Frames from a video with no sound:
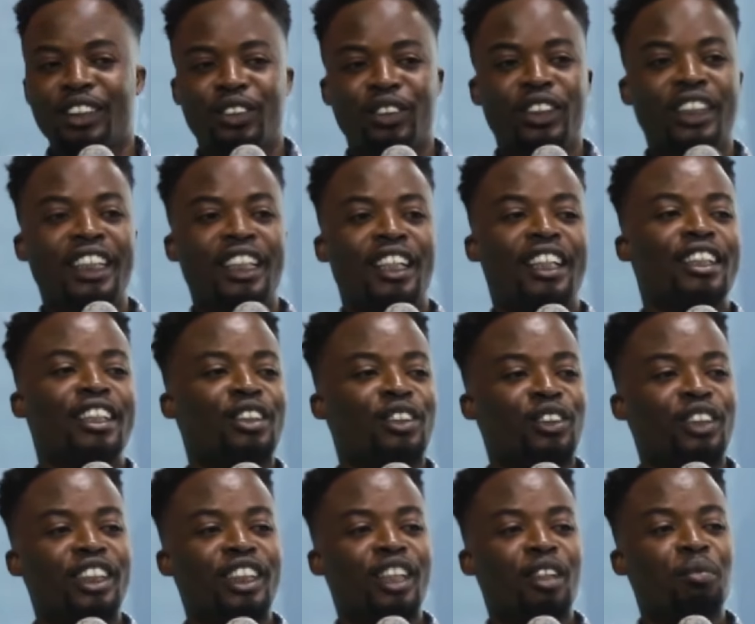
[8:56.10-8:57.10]
during
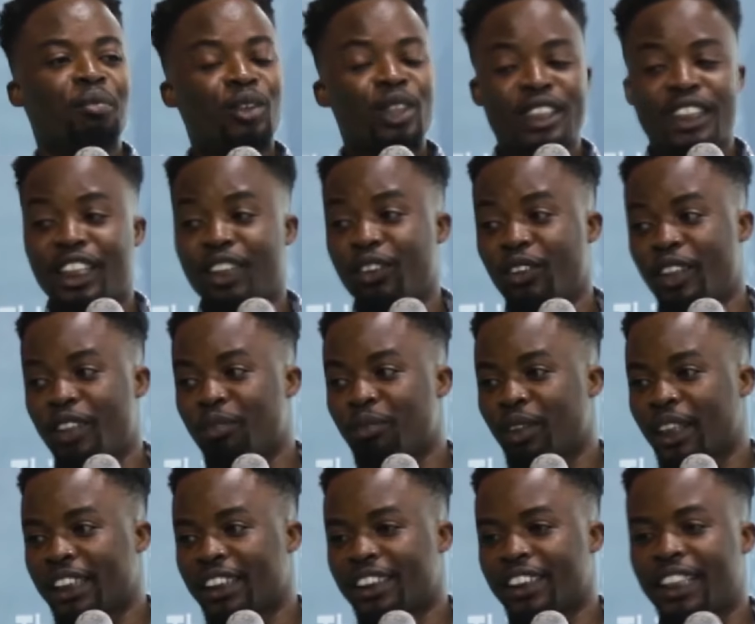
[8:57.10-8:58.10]
the most annoying
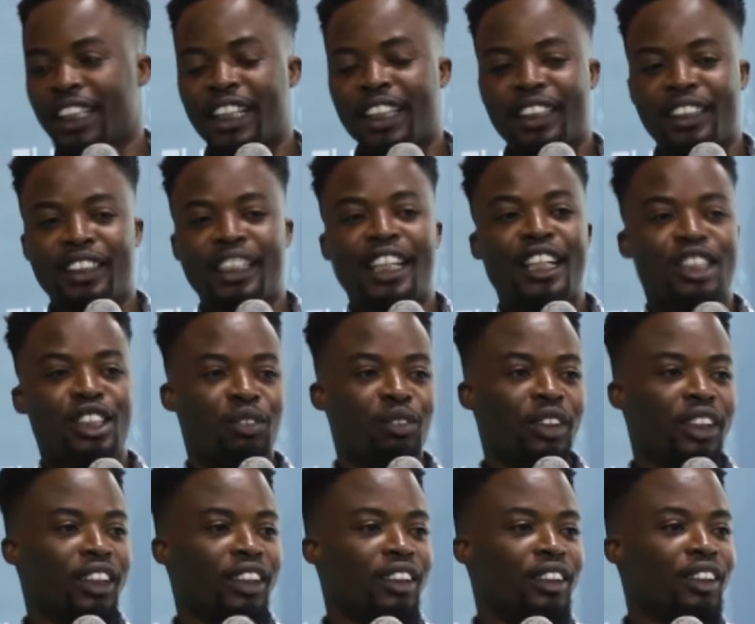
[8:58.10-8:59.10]
part, like last
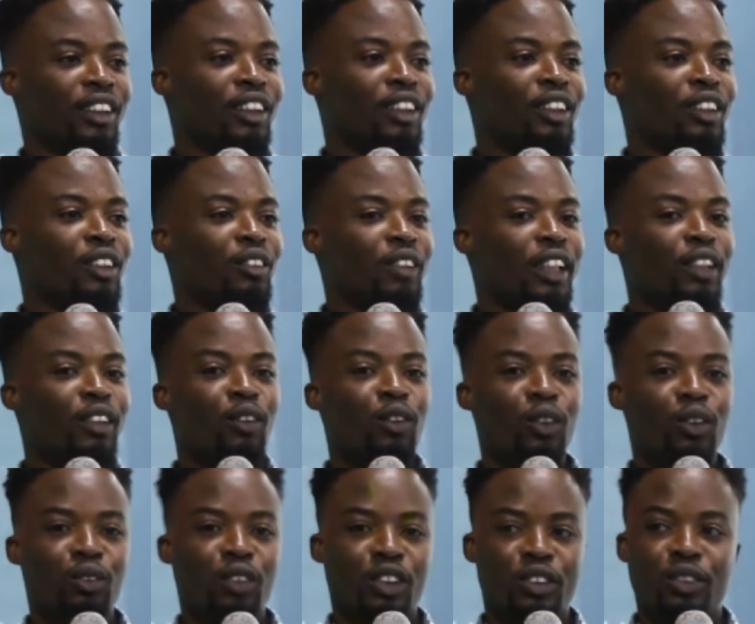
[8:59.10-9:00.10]
week, when
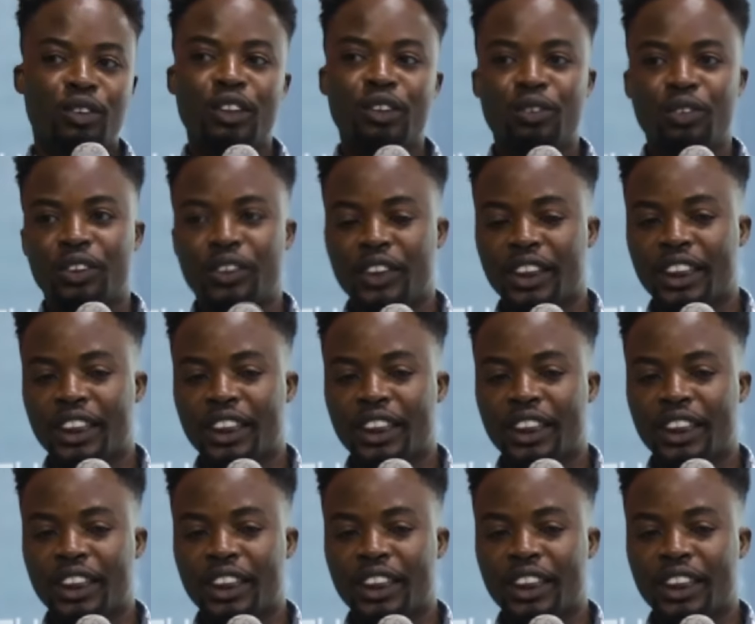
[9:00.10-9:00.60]
gold was going to